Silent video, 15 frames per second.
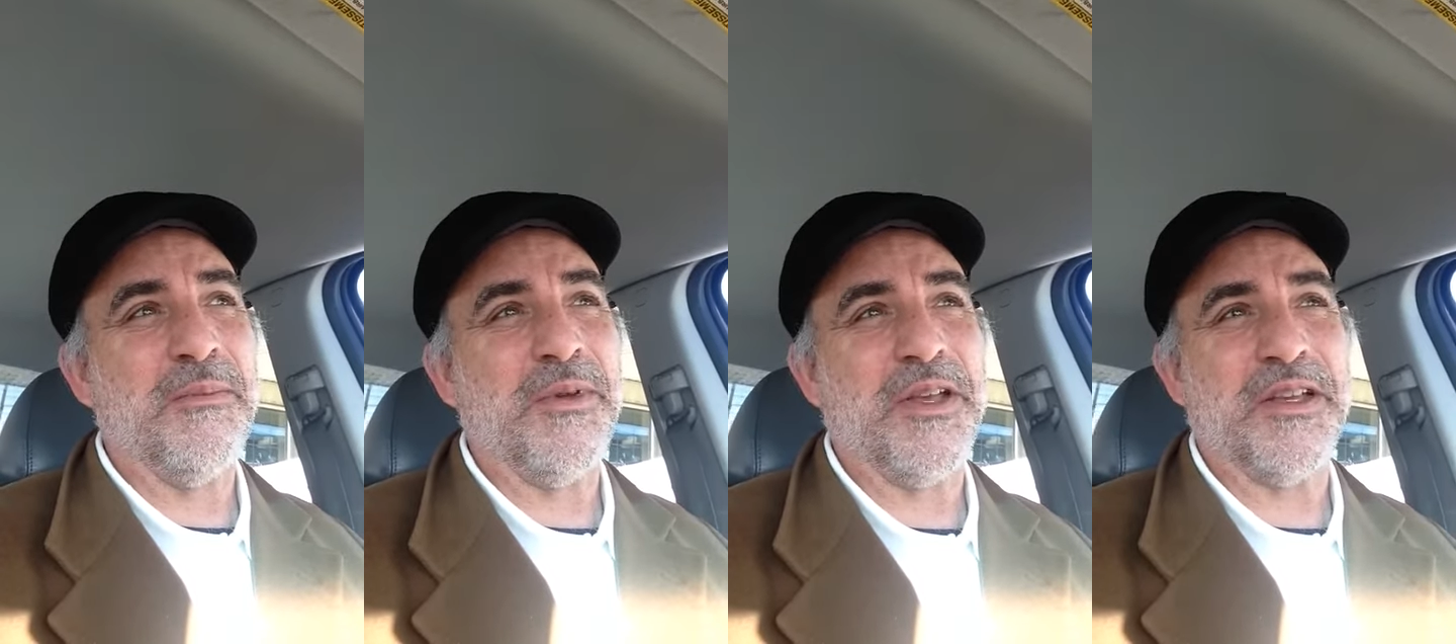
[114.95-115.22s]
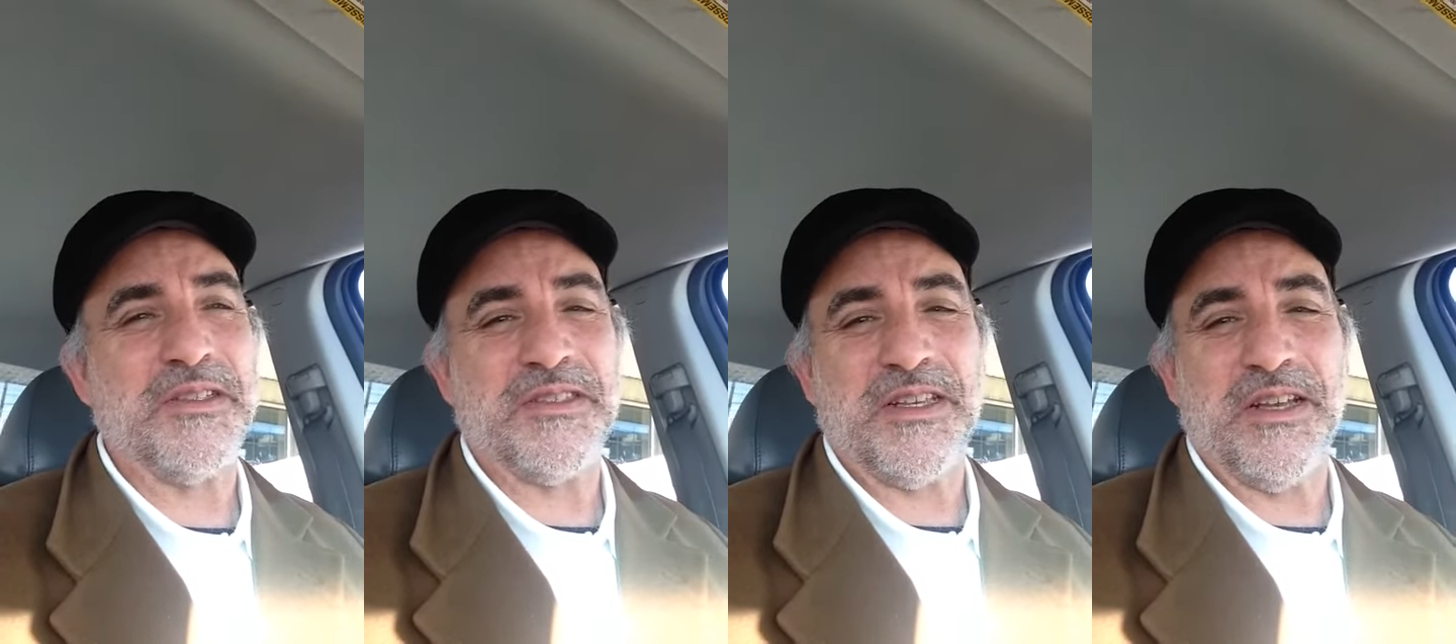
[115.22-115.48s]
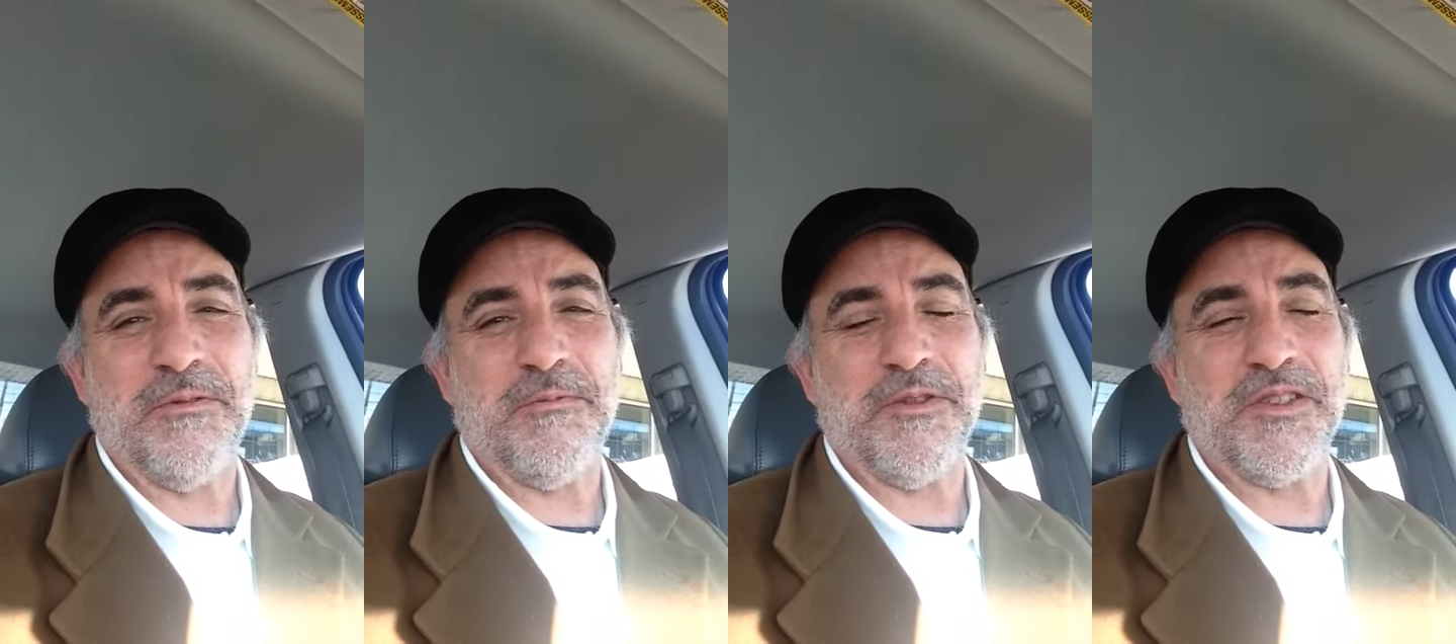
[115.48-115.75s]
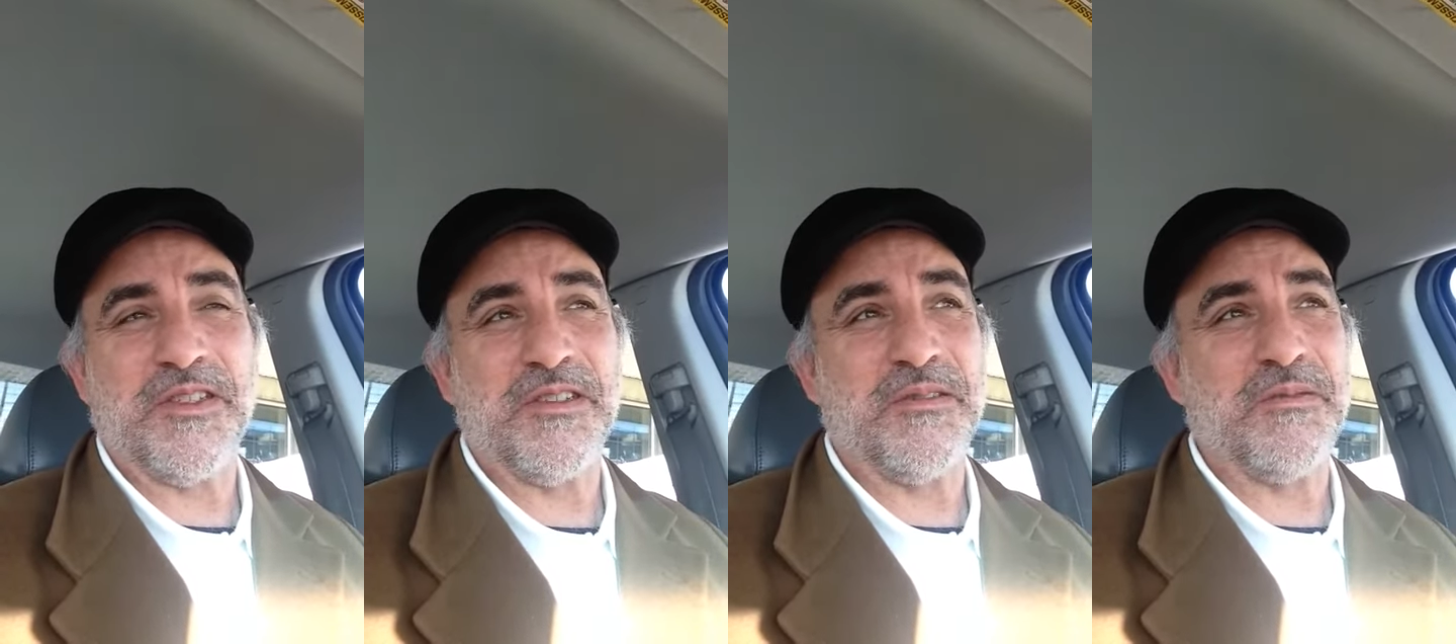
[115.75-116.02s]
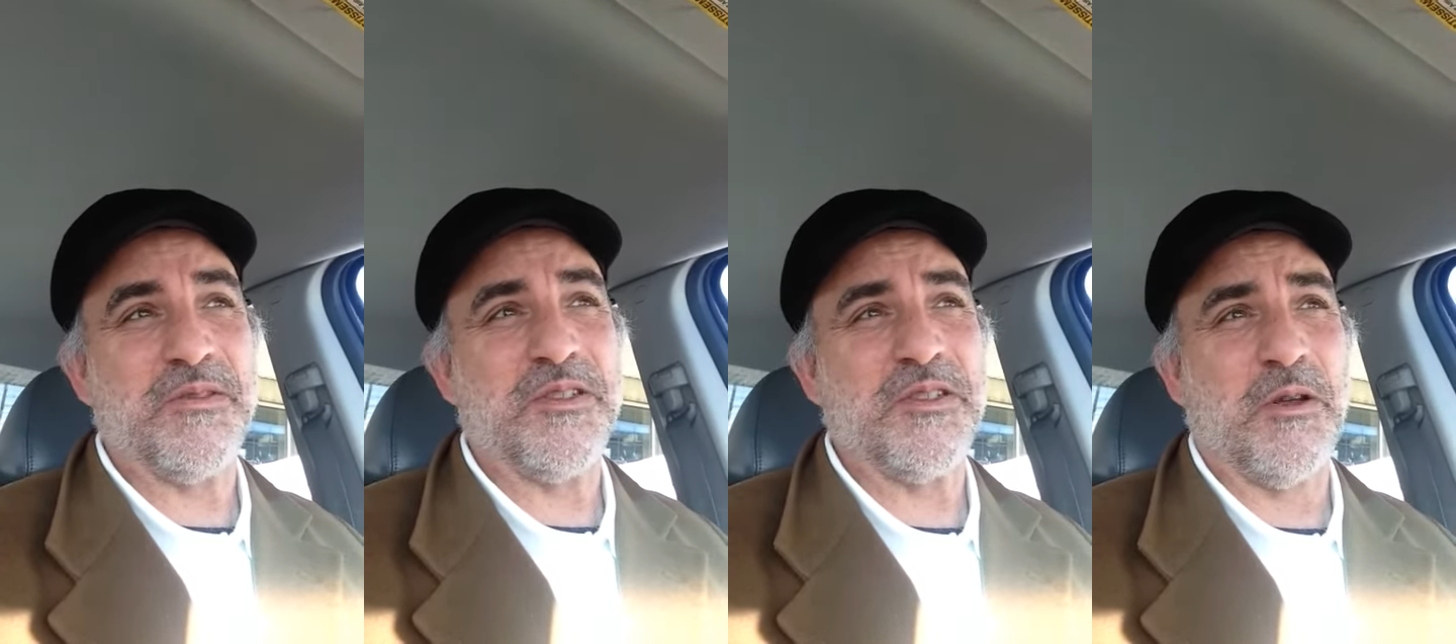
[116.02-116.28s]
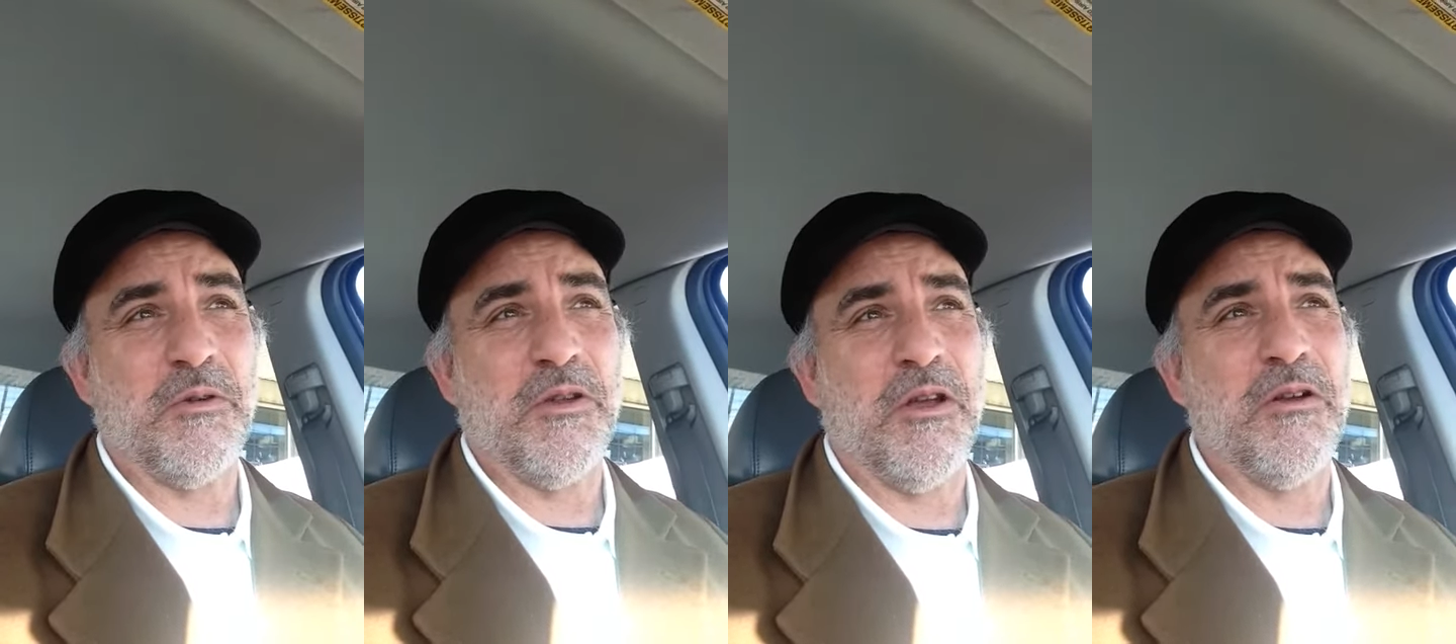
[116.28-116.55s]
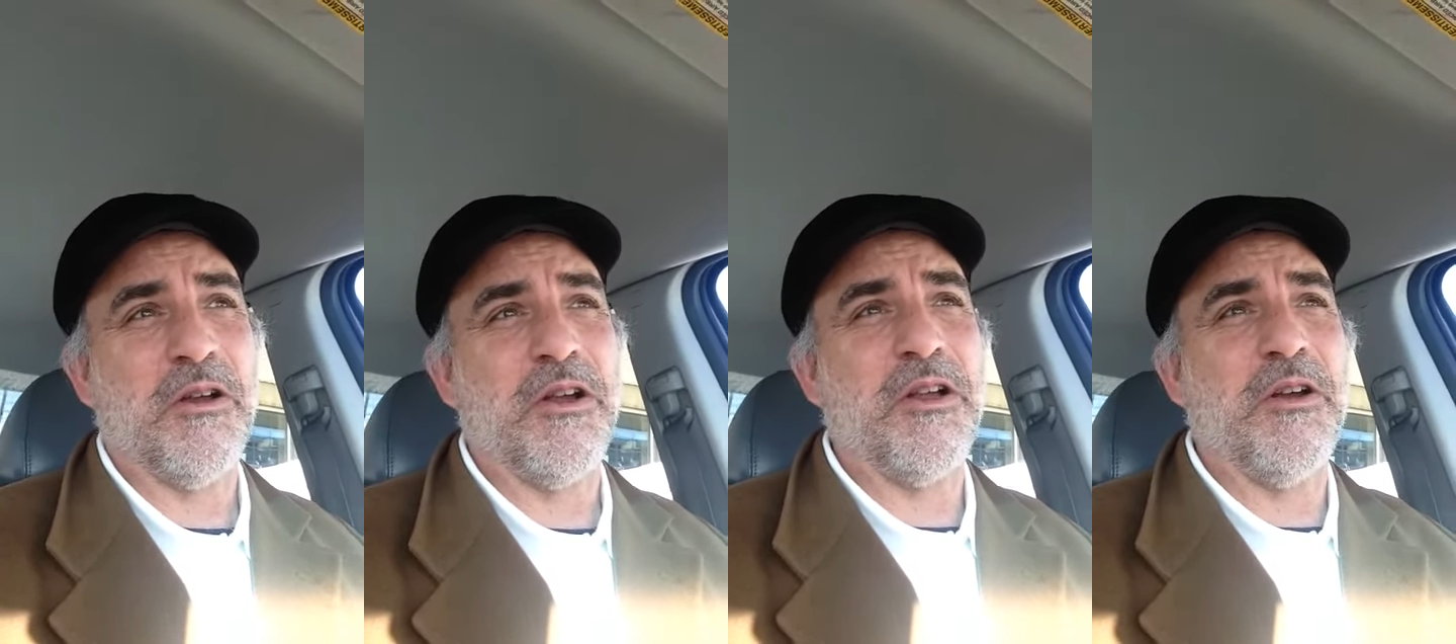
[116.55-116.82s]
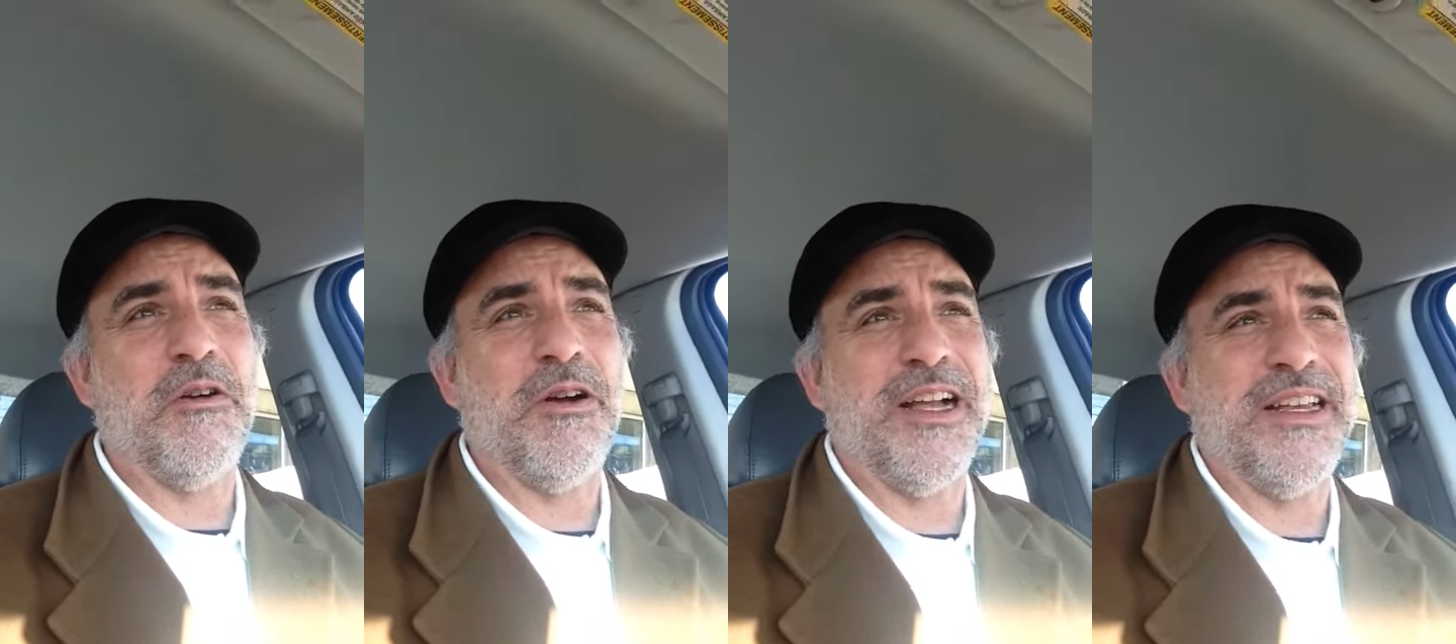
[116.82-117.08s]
because it was so long ago